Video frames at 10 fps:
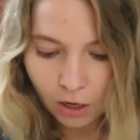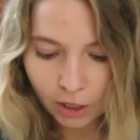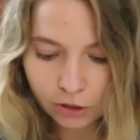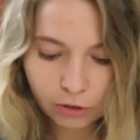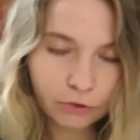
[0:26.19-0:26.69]

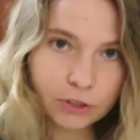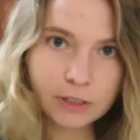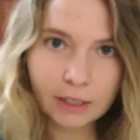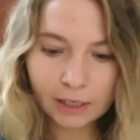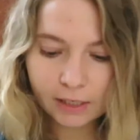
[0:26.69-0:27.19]
Okay, so the
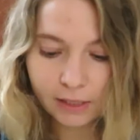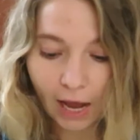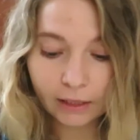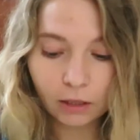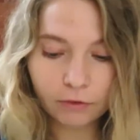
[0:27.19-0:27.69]
first thing is
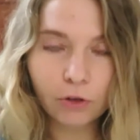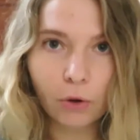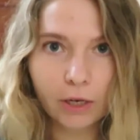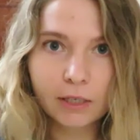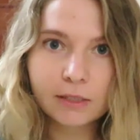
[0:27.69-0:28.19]
I love
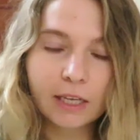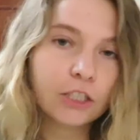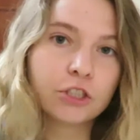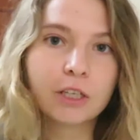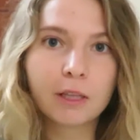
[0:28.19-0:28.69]
coconuts. I
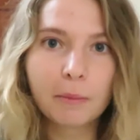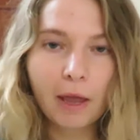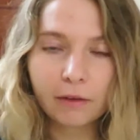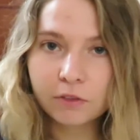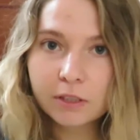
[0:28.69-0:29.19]
can drink them
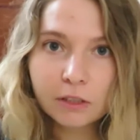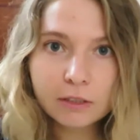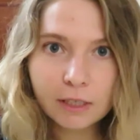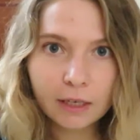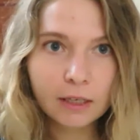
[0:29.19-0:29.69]
every
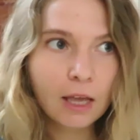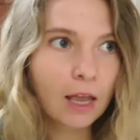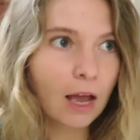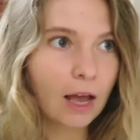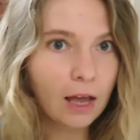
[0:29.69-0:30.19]
single day.
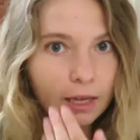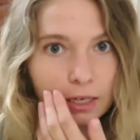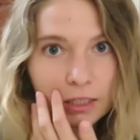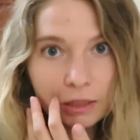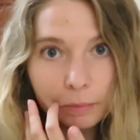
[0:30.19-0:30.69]
I
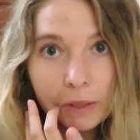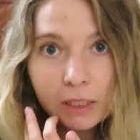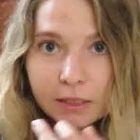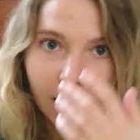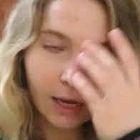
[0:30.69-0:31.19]
can eat the
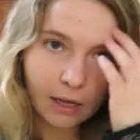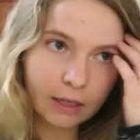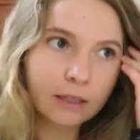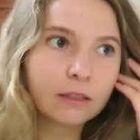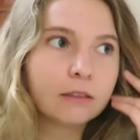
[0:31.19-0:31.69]
meat.
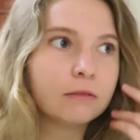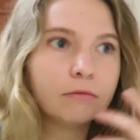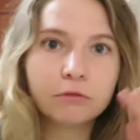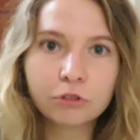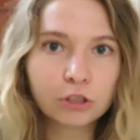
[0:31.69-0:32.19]
I
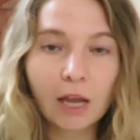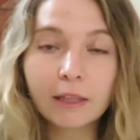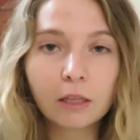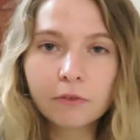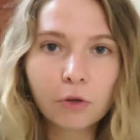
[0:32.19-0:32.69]

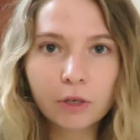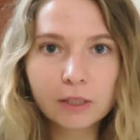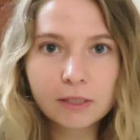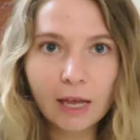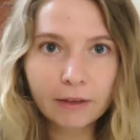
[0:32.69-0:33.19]
love
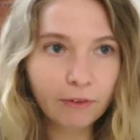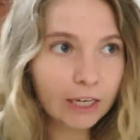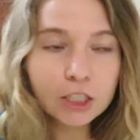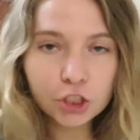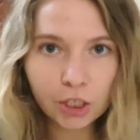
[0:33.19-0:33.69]
coconuts. If
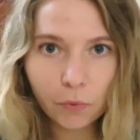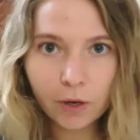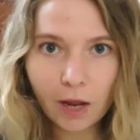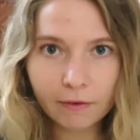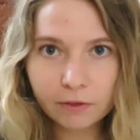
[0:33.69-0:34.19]
I could drink
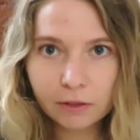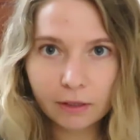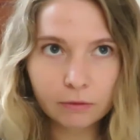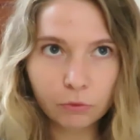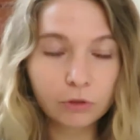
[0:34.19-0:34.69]
one
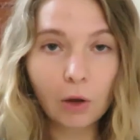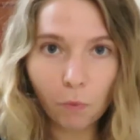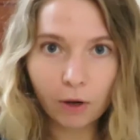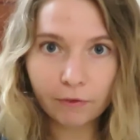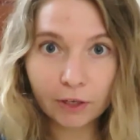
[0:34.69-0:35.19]

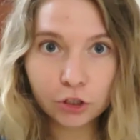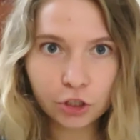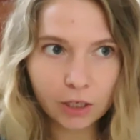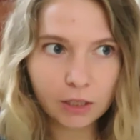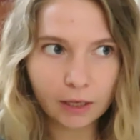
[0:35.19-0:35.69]
if I could
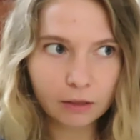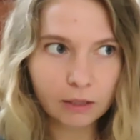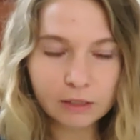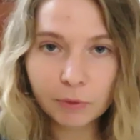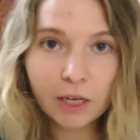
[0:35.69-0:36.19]
drink
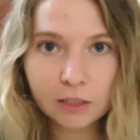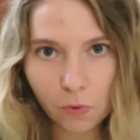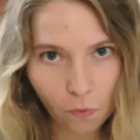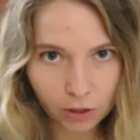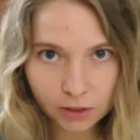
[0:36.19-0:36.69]
like as many as
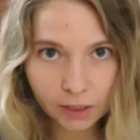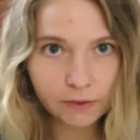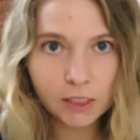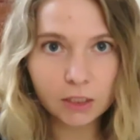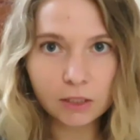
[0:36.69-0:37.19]
I wanted
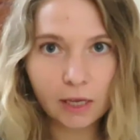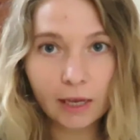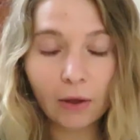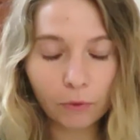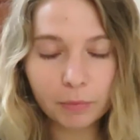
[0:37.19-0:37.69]
every single
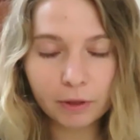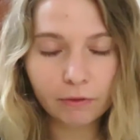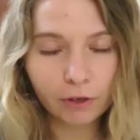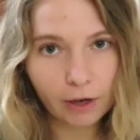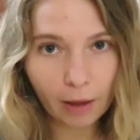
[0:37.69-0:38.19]
day, I would be a
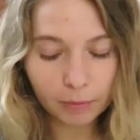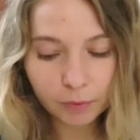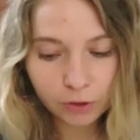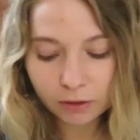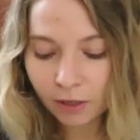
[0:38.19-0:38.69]
very happy
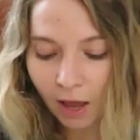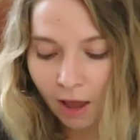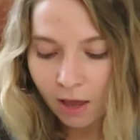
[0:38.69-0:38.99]
person.